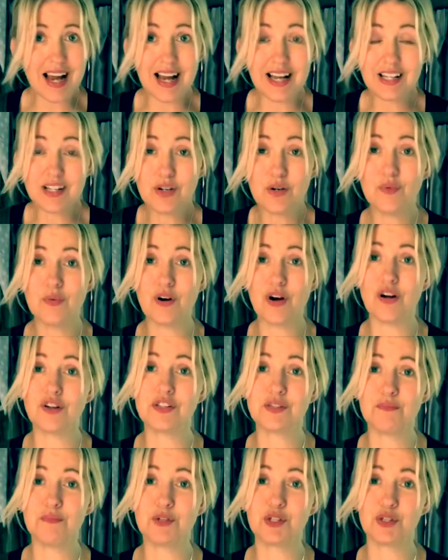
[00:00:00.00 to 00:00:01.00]
I don't
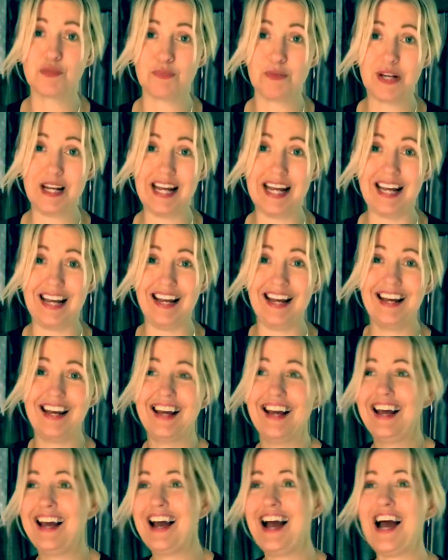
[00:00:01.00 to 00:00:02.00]
cost much money.
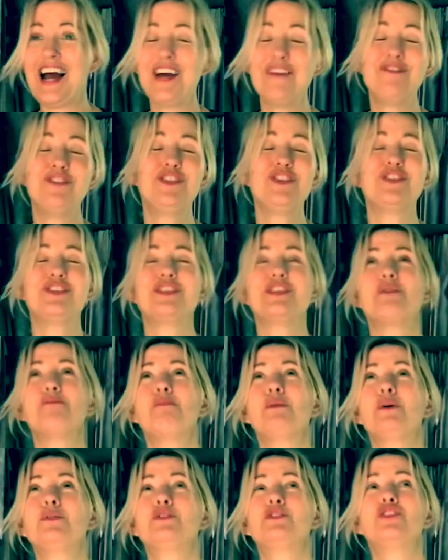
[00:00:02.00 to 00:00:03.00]
I'm just the
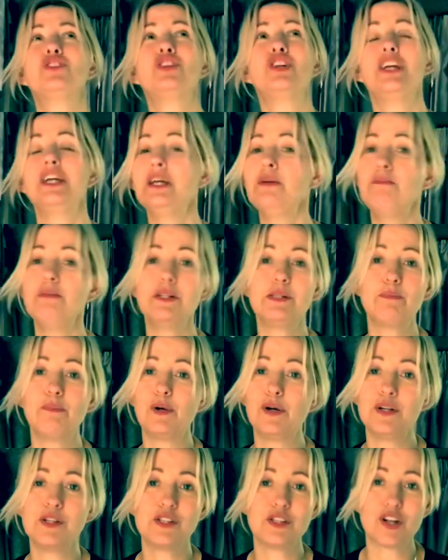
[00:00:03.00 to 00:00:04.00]
most cheapest
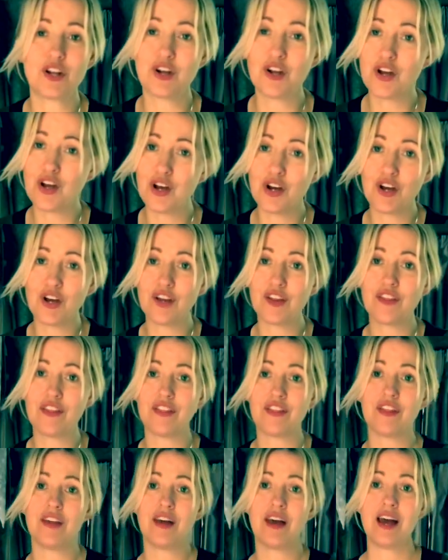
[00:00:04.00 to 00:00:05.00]
person on earth.
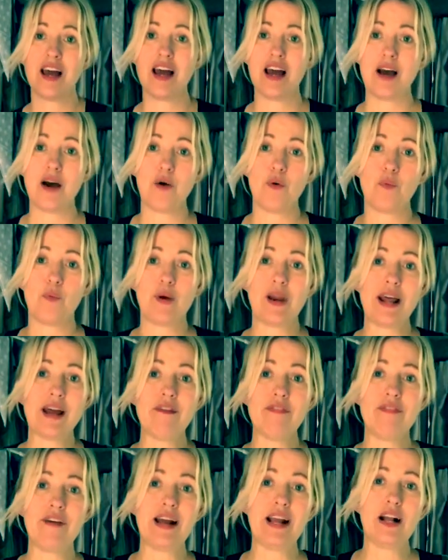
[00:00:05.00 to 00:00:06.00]
When I
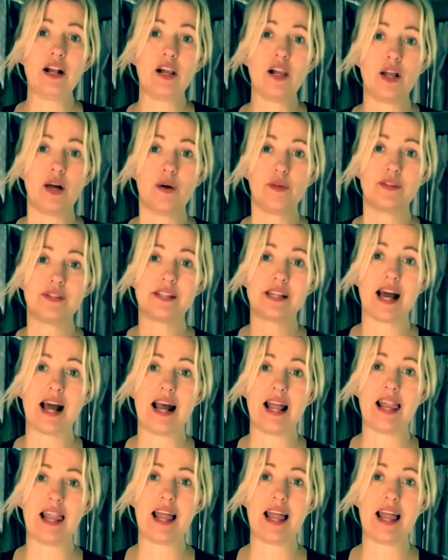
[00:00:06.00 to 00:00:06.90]
find clothes that I